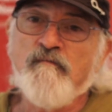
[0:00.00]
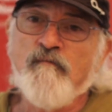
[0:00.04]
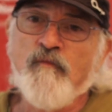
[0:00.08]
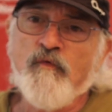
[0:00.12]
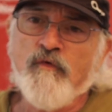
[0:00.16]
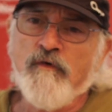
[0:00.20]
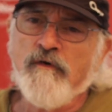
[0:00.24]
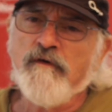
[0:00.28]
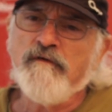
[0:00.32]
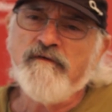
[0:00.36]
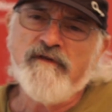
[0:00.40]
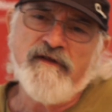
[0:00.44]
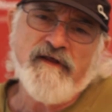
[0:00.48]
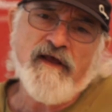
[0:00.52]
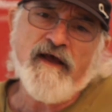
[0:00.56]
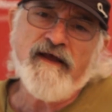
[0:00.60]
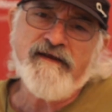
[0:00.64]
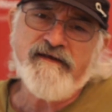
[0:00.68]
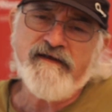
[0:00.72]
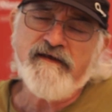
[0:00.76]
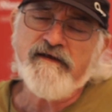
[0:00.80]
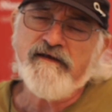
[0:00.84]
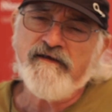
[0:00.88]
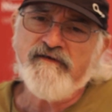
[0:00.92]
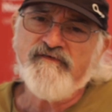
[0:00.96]
more of the
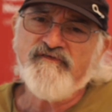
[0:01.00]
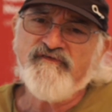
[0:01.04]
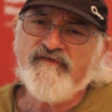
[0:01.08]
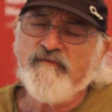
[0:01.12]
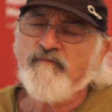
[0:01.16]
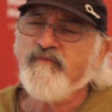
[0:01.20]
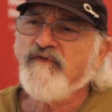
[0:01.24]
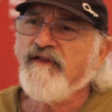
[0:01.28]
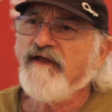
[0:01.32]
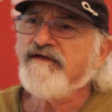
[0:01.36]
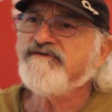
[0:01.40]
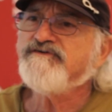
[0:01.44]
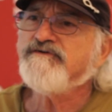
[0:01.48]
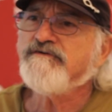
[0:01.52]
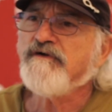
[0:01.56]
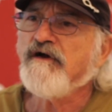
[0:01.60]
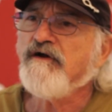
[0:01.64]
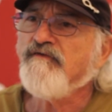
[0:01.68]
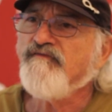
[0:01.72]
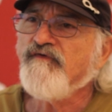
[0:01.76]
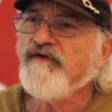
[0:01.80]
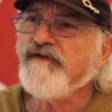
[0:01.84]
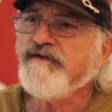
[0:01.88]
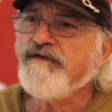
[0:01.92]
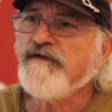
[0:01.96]
idea is the pleasure
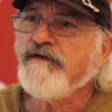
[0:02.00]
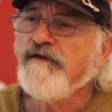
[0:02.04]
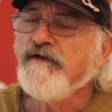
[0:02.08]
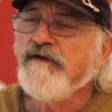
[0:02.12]
of it,